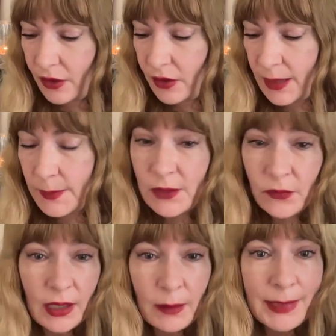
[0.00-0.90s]
Her name is
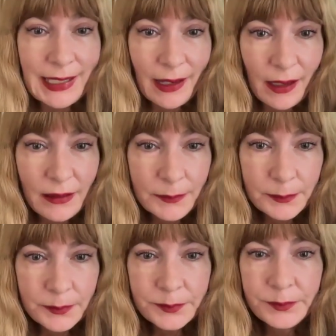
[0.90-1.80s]
Philomena,
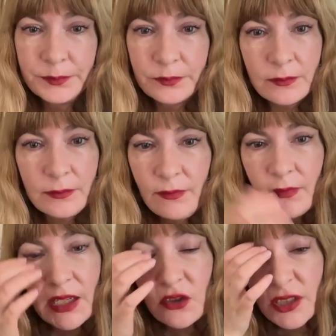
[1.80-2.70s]

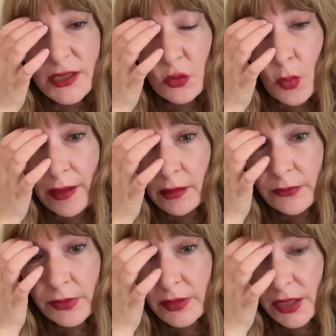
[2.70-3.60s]
and she's
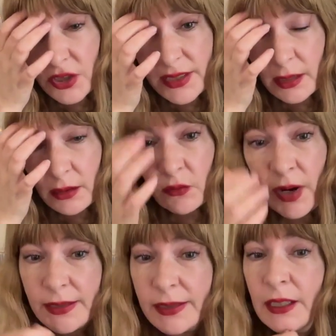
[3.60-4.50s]
12, and she's a little
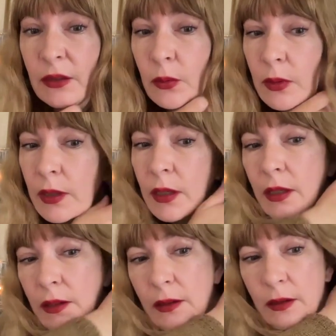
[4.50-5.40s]
rescue.
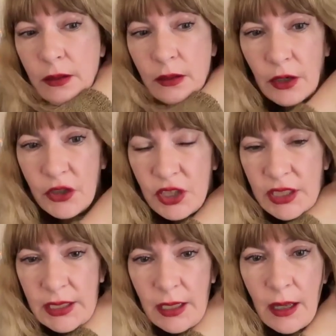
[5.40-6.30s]

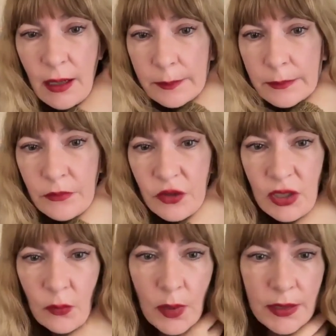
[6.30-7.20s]
She
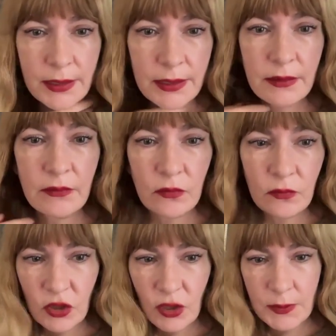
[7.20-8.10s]
was
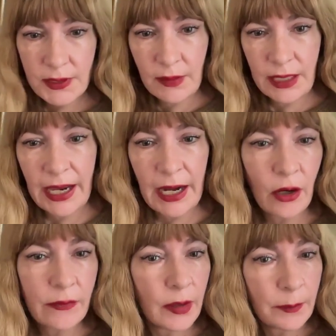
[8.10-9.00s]
in the
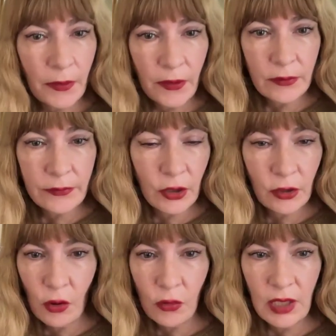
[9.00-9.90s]
care of her mother for
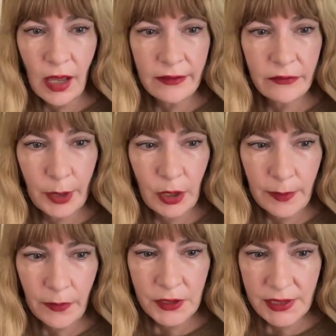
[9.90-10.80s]
her whole life, but her
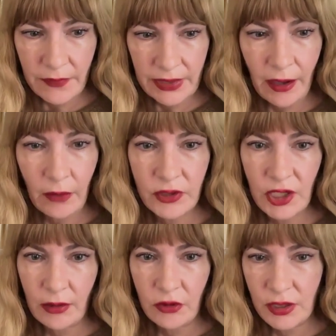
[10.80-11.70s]
mother's having health
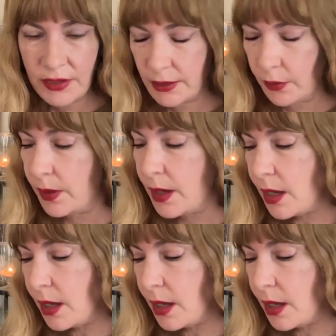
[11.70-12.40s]
challenges, so